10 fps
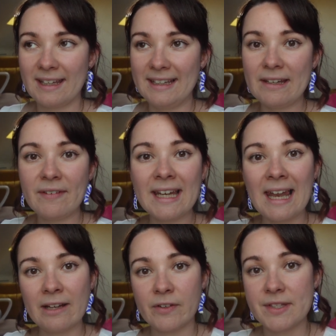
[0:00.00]
living a
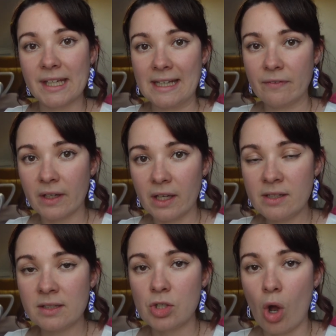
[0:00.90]
life of
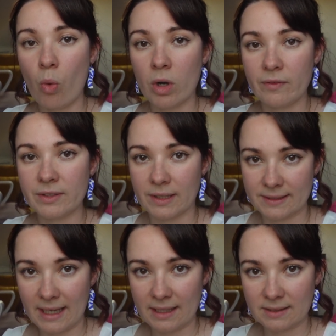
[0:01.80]
significance, not one of
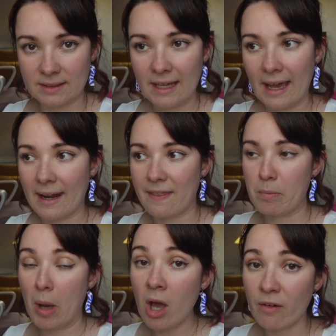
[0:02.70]
success. And I
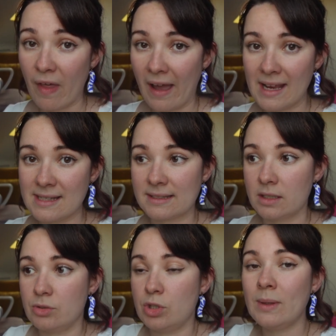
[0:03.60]
think part of that is
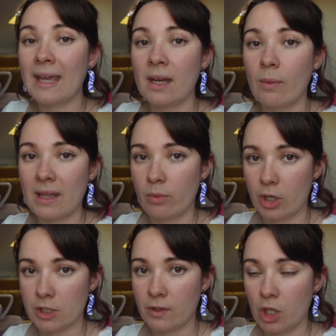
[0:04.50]
doing it in a way that
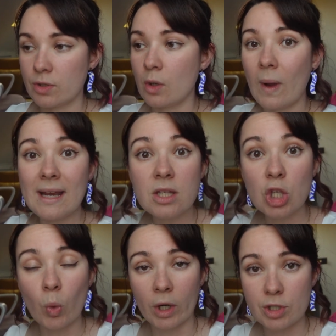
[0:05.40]
works for you. So ways that
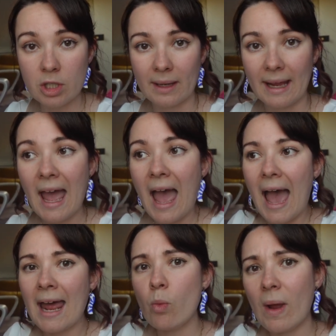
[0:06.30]
you want to do it
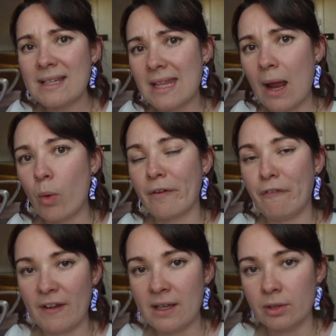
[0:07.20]
and ways that I want to
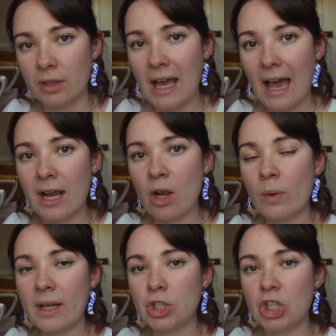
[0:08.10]
feel. I don't
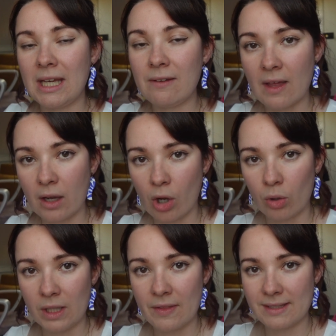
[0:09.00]
want to achieve that
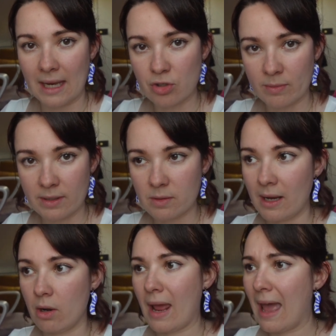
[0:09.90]
goal at the detriment to
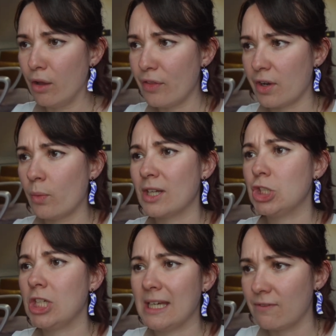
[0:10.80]
my own health. I don't want to
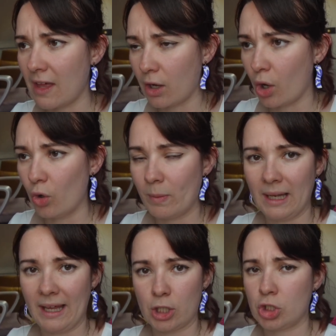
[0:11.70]
achieve that goal by
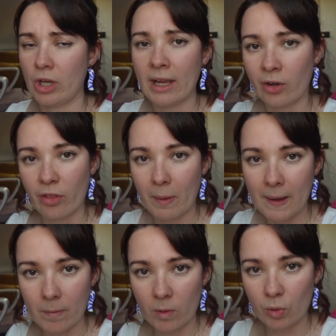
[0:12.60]
like shitting on other
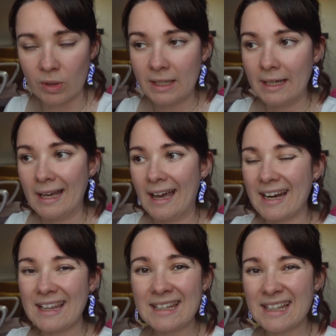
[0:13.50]
people.
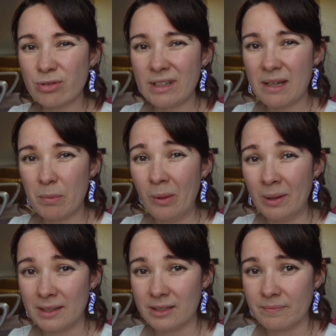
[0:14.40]
And I think that's really
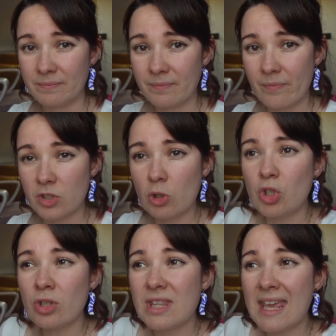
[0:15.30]
important. So
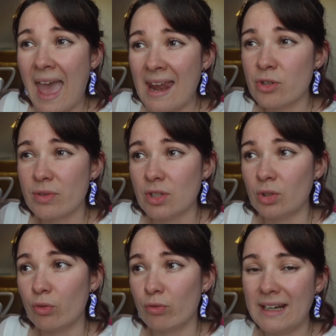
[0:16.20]
does the end
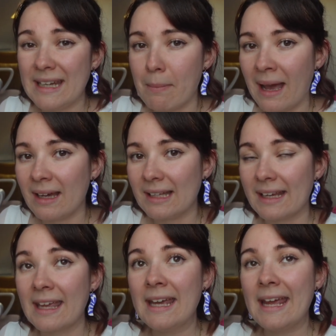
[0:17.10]
result really matter?
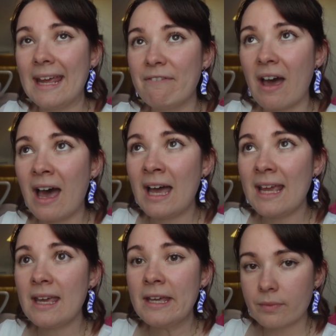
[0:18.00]
Like if
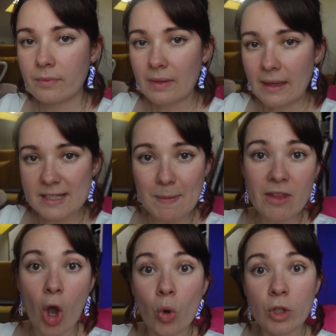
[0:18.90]
I
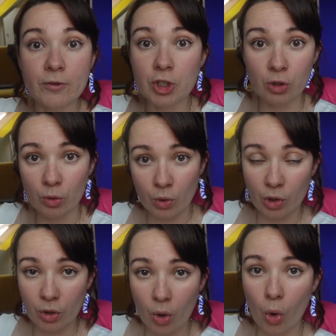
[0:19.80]
spend the whole of
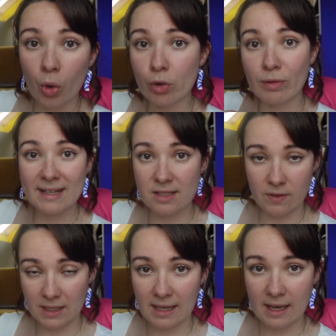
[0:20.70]
June or the rest of
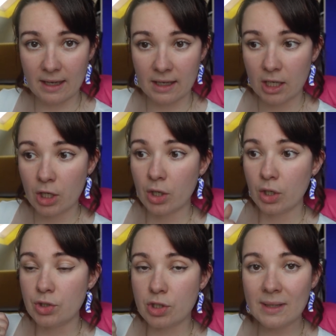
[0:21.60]
the year
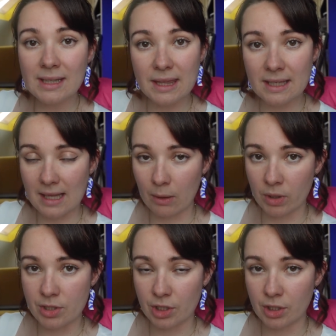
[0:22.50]
doing the things that I
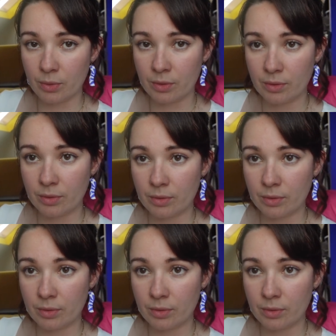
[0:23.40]
want to do,